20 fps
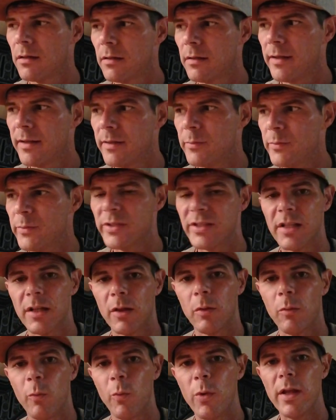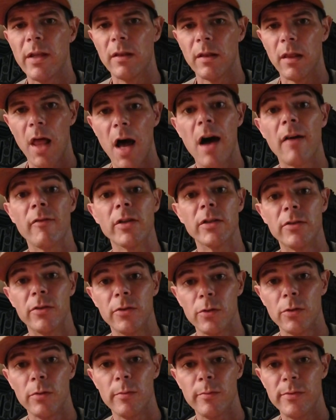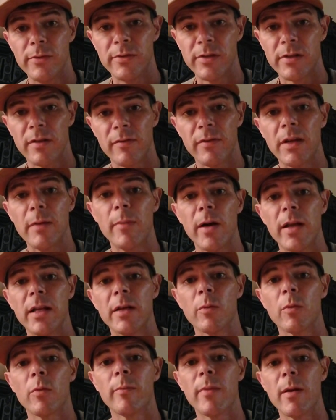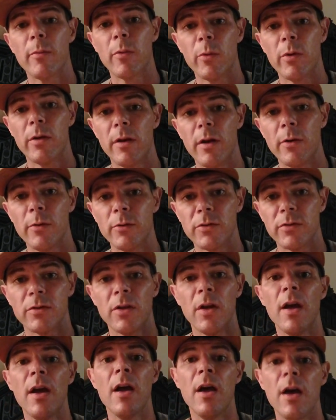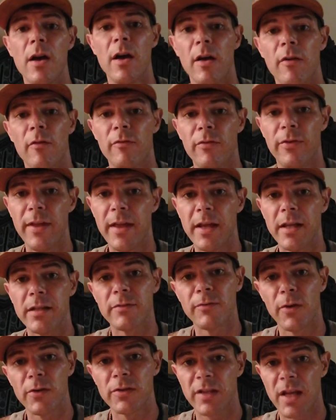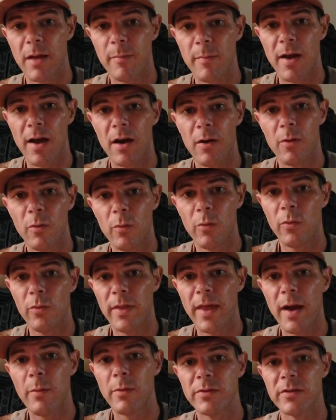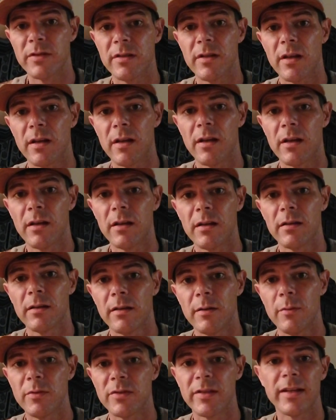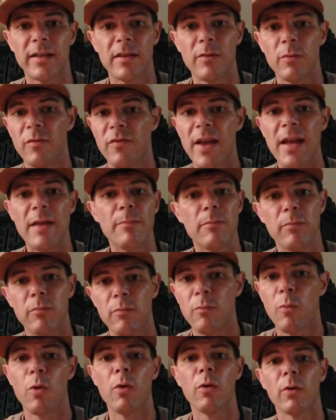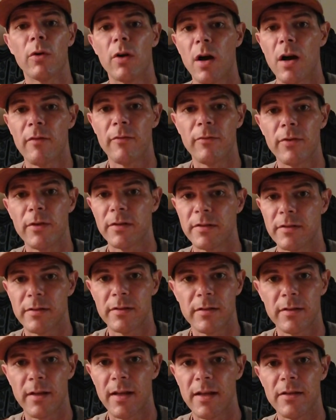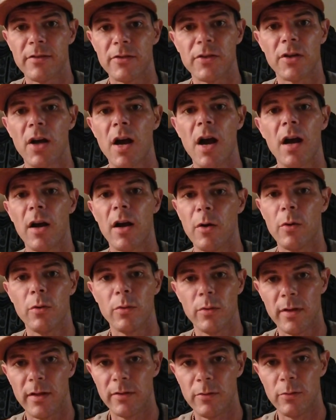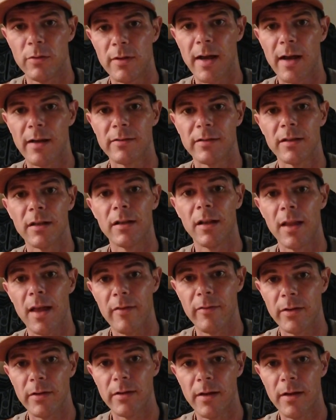it was when lava tubes, if anybody can remember, when those things first came out. That was it was like the Vape World Conference in Chicago in 2011.